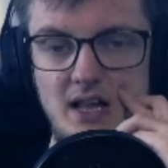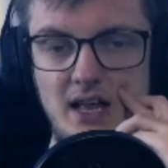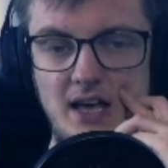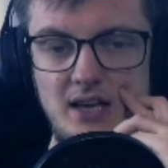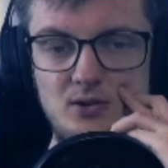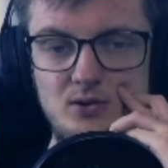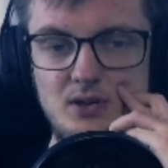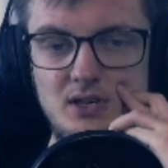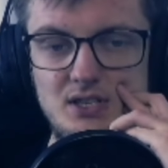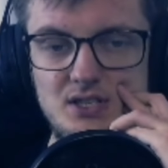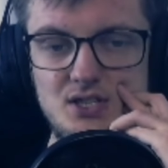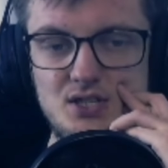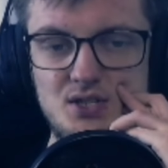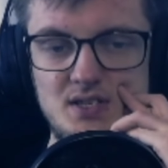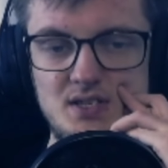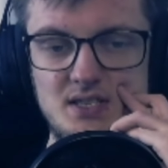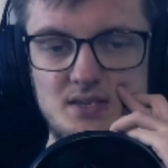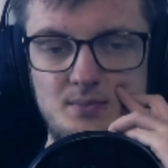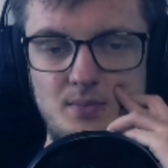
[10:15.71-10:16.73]
Like, you can
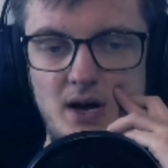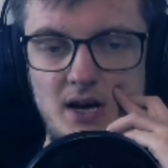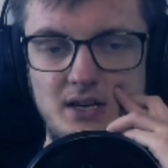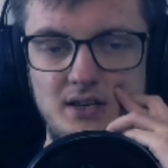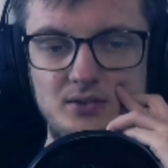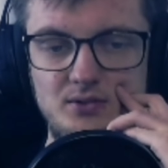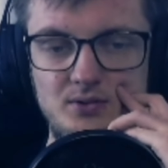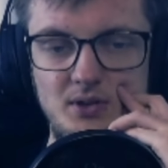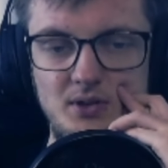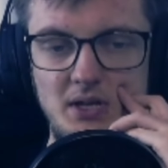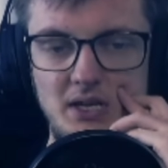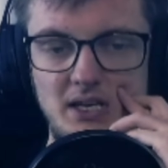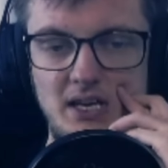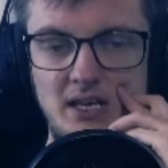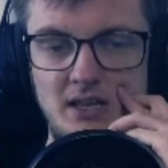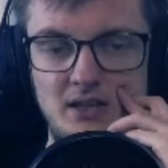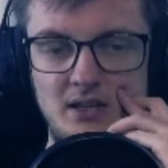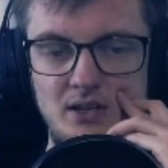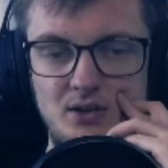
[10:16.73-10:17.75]
just smack it on like
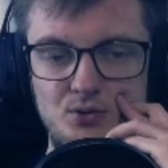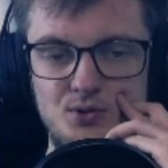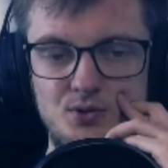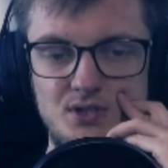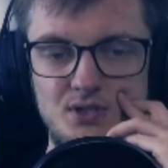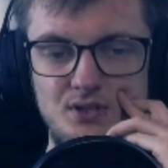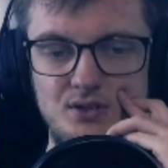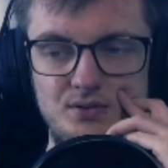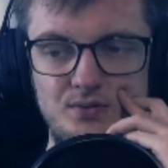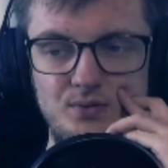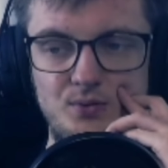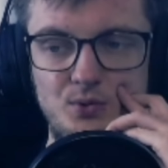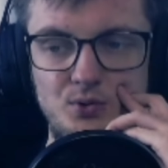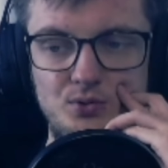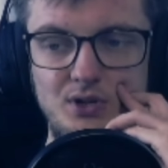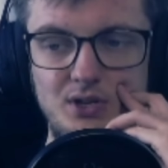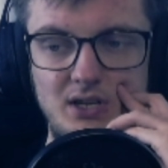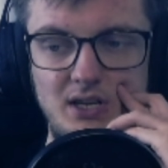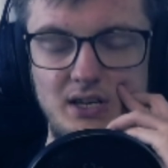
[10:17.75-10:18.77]
any elusive when
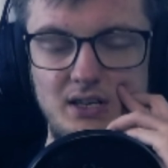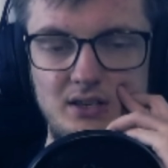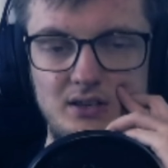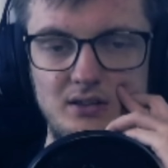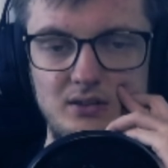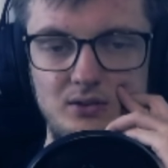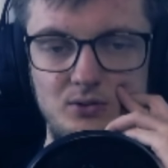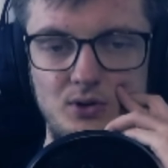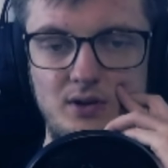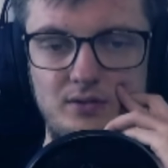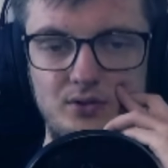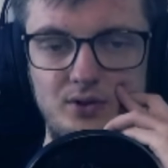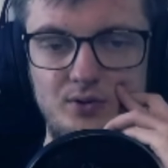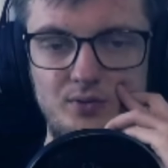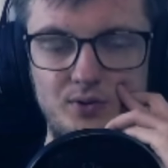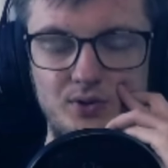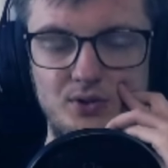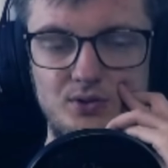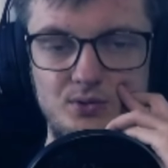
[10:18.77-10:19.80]
you are like, you have
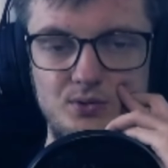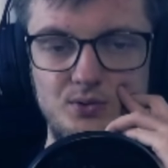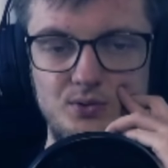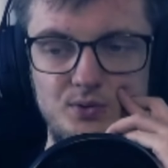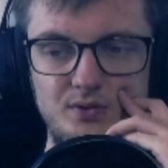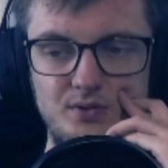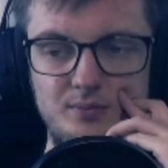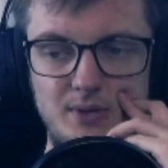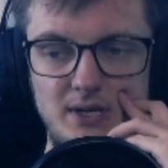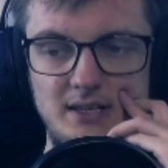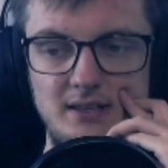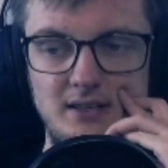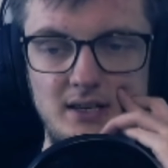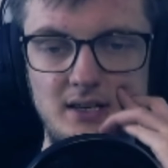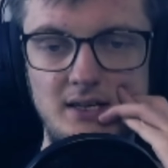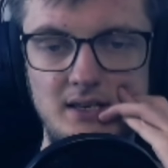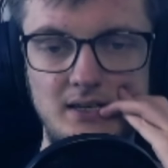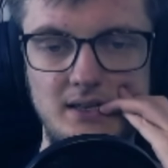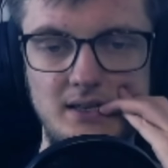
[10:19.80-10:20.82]
nothing to do with
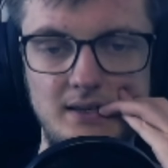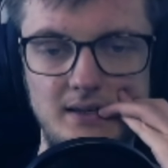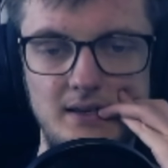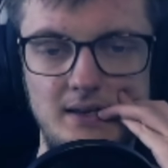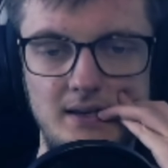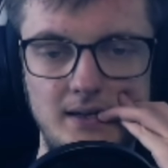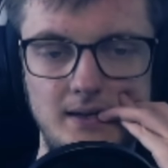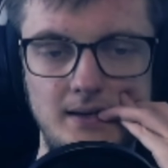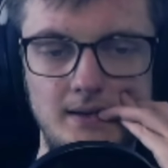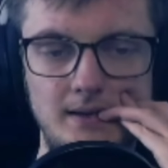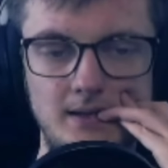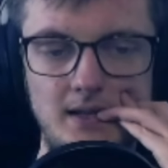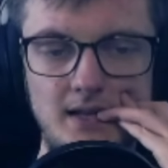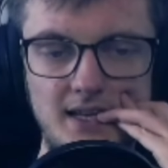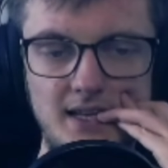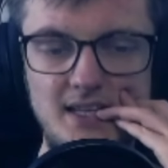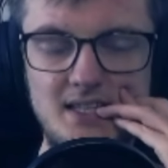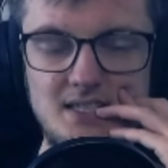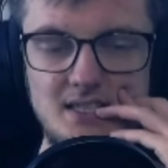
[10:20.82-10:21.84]
mana.
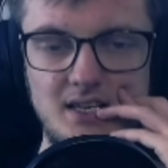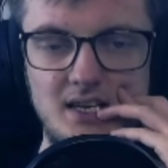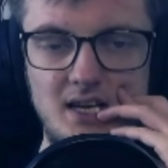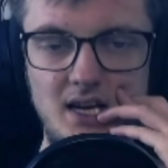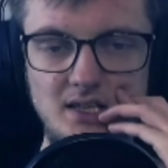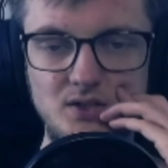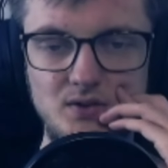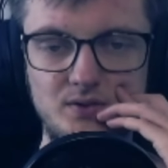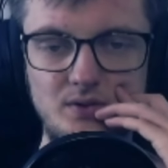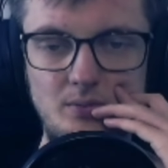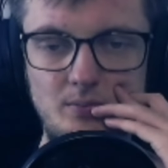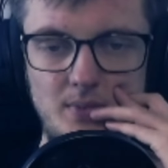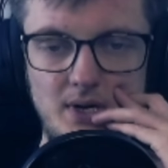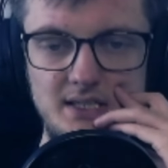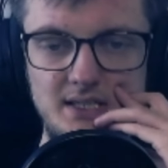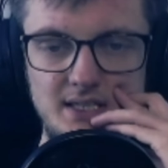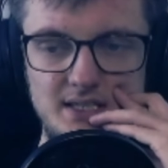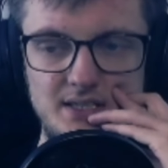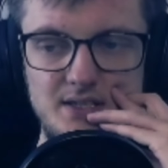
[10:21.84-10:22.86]
Like, it's a kind of a
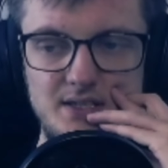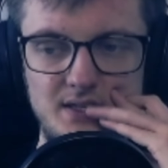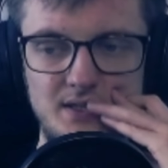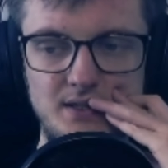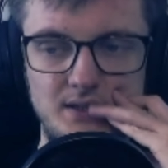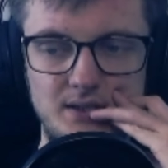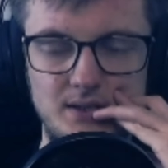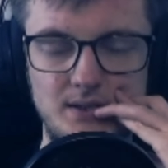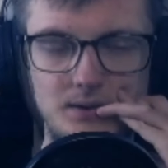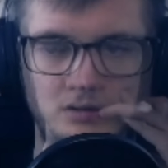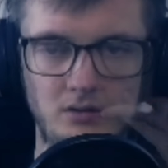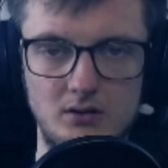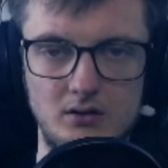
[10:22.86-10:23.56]
mana sink.